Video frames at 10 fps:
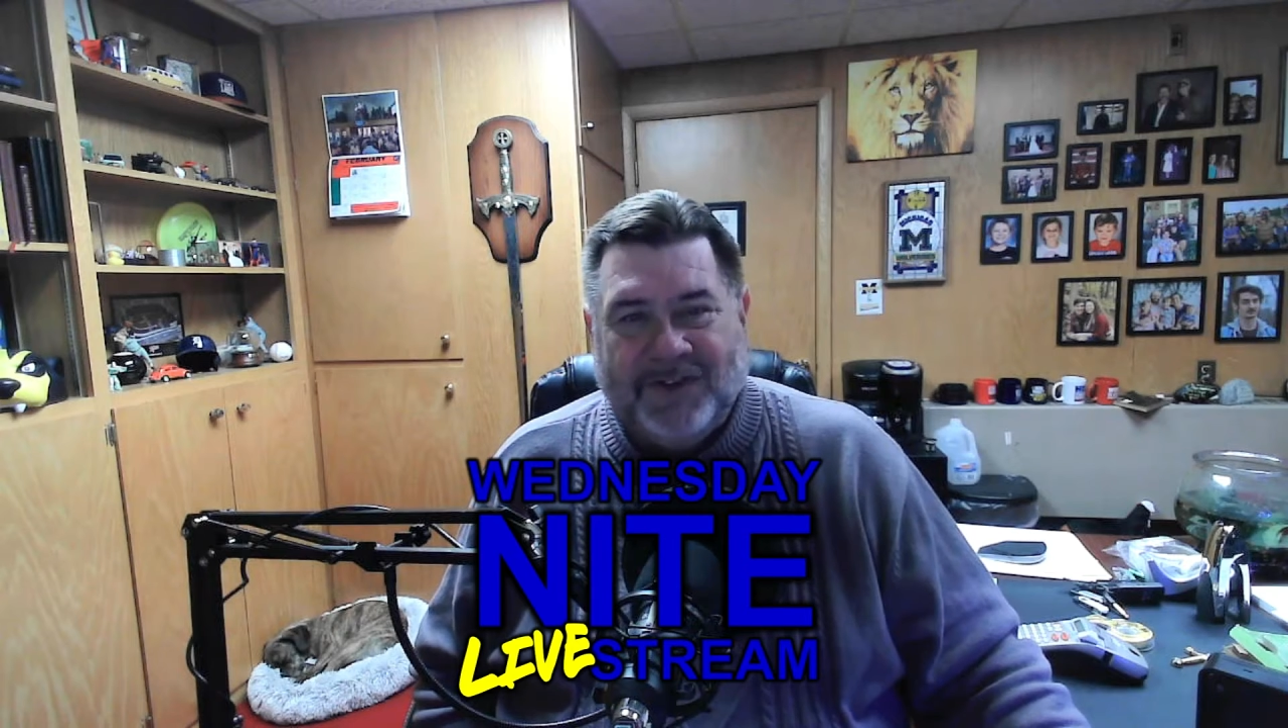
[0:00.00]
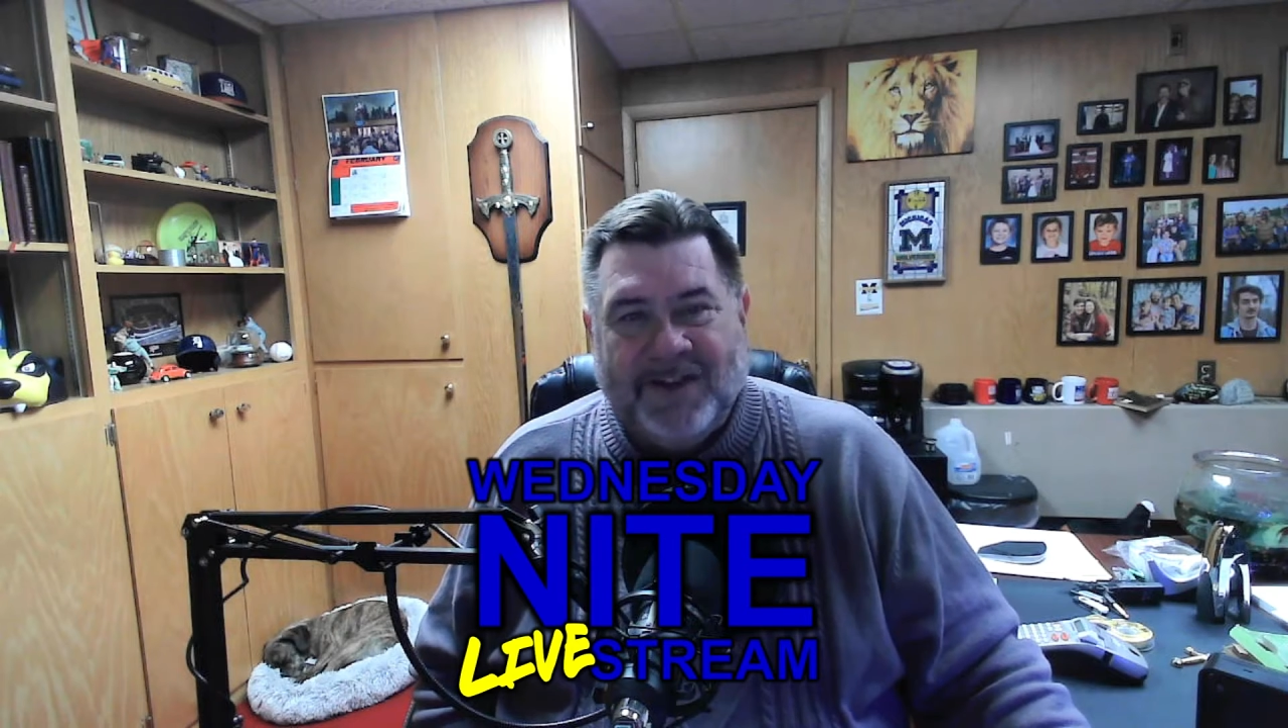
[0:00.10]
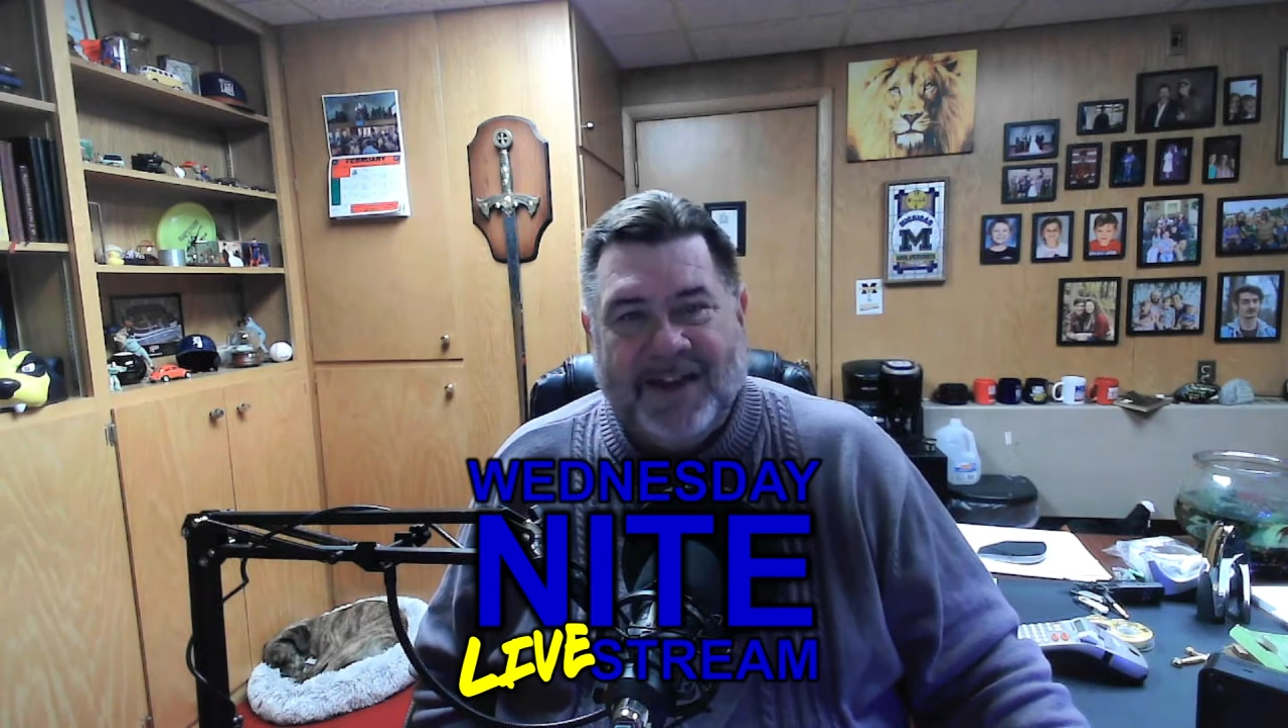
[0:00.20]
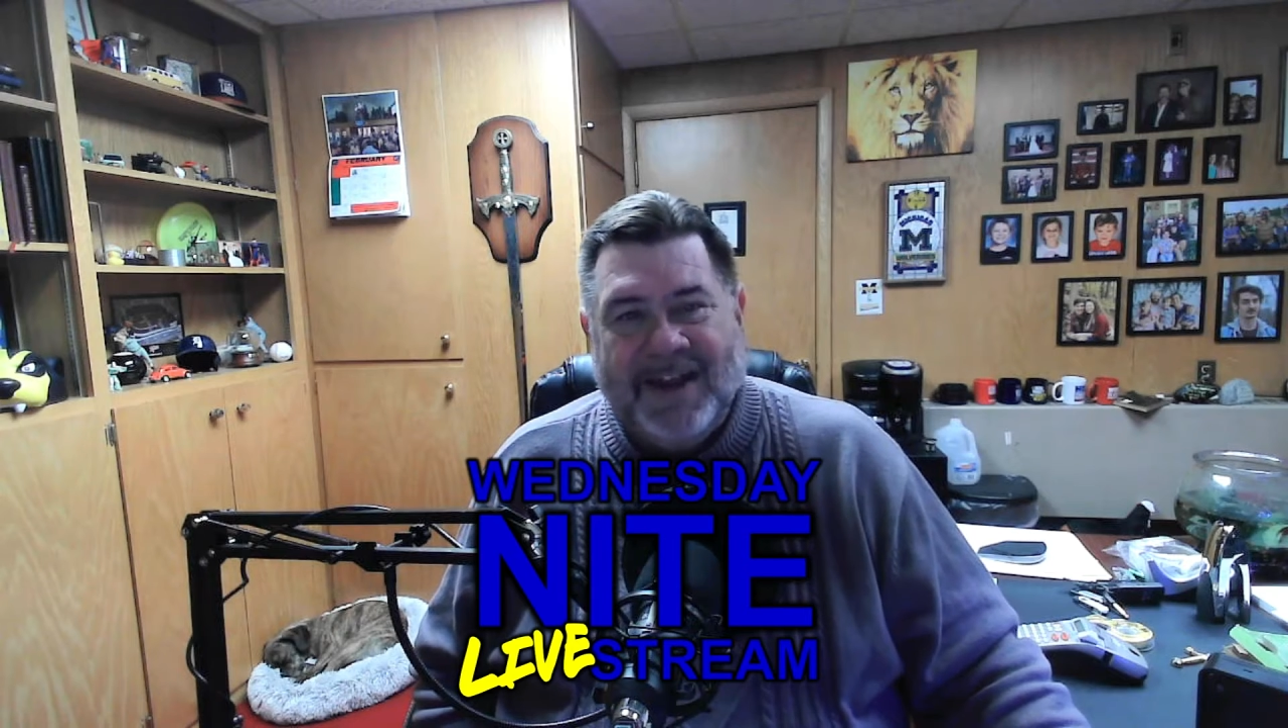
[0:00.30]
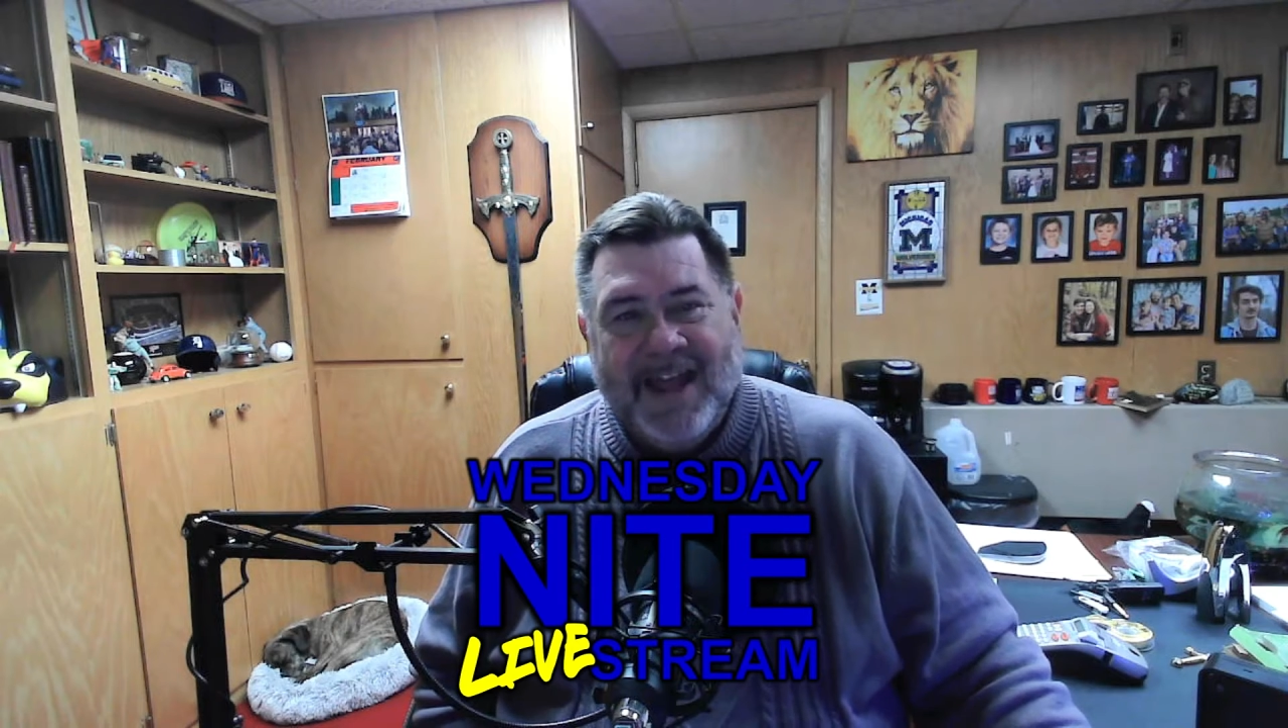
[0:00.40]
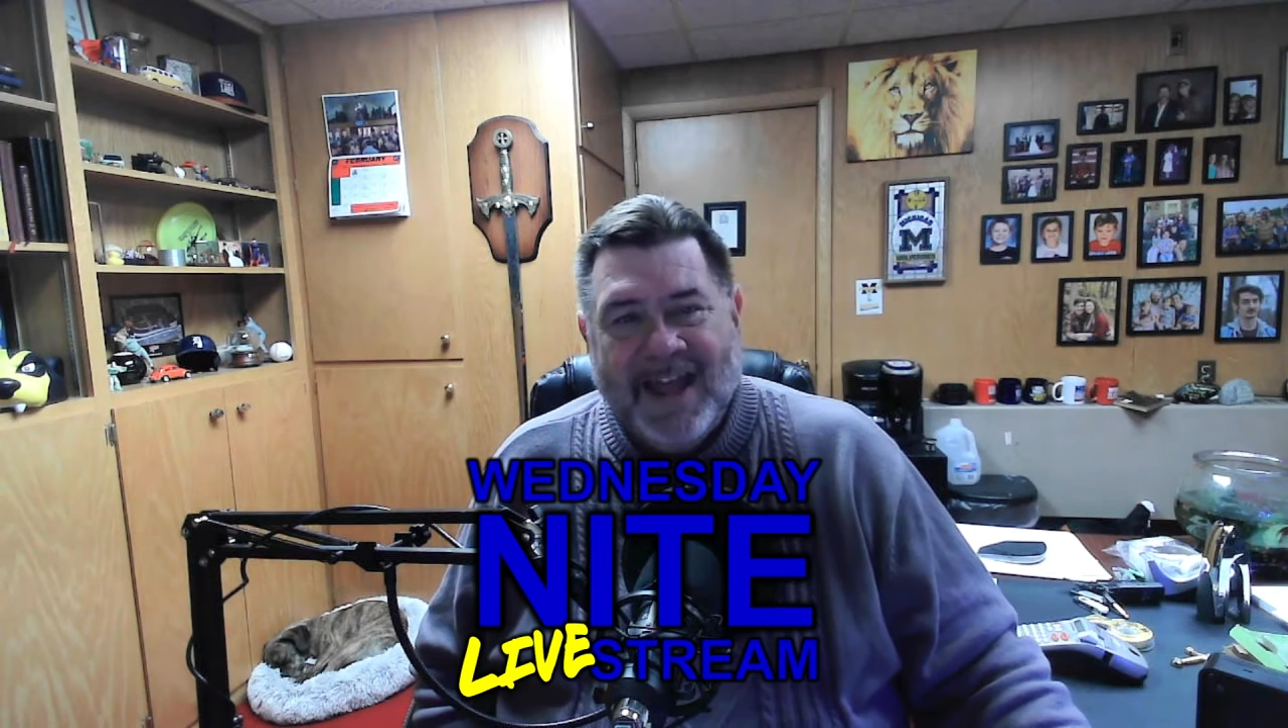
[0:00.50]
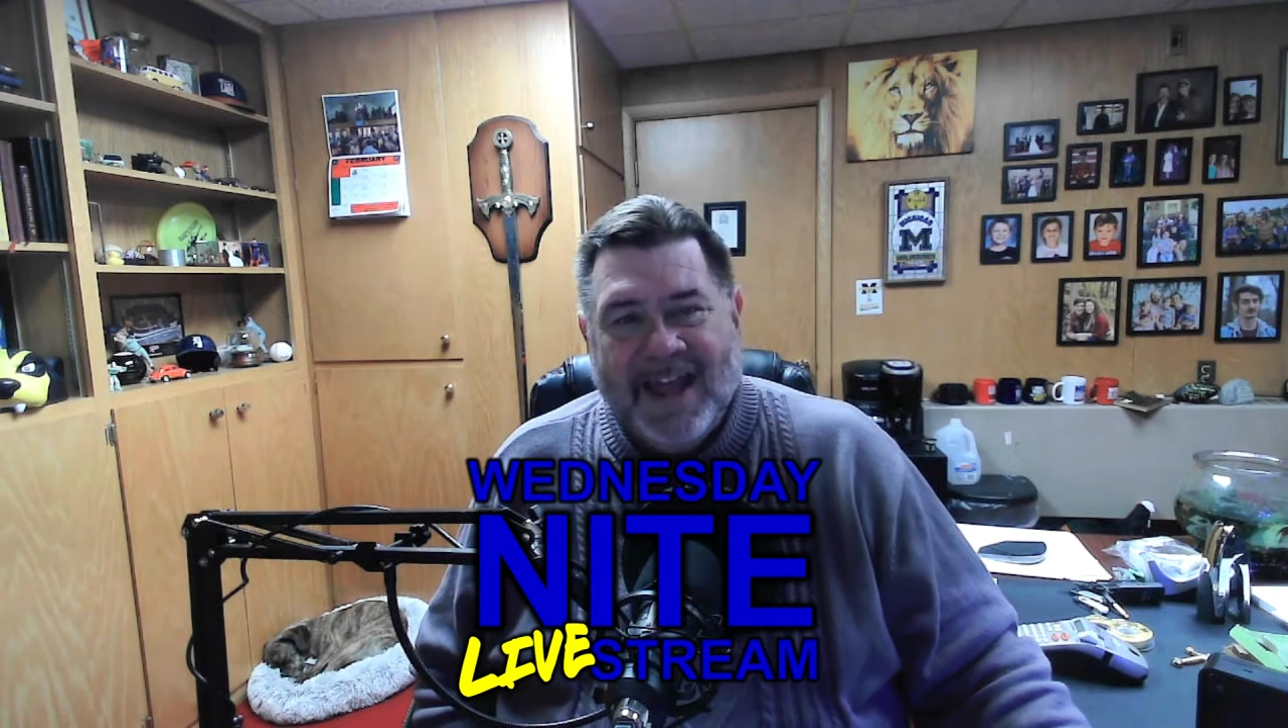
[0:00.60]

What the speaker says: study